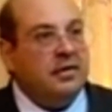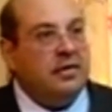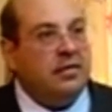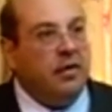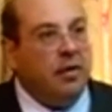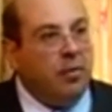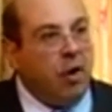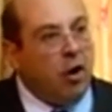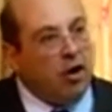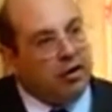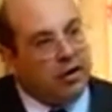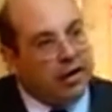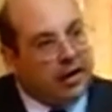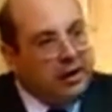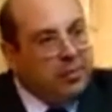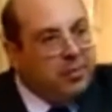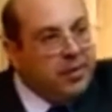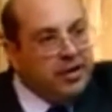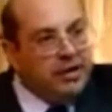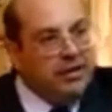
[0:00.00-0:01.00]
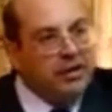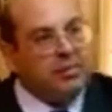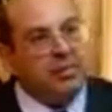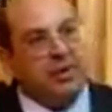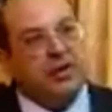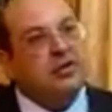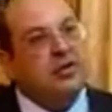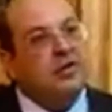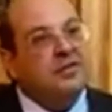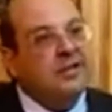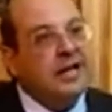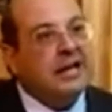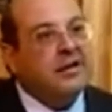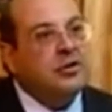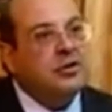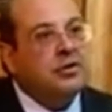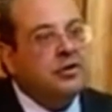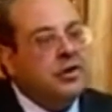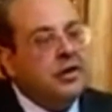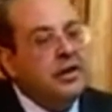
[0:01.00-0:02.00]
from ordinary principles of
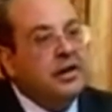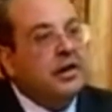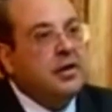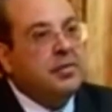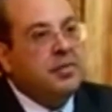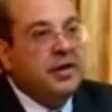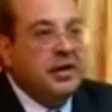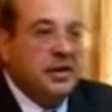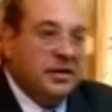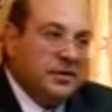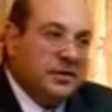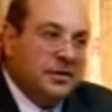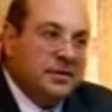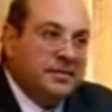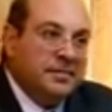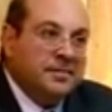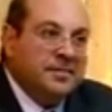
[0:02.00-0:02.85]
statutory interpretation.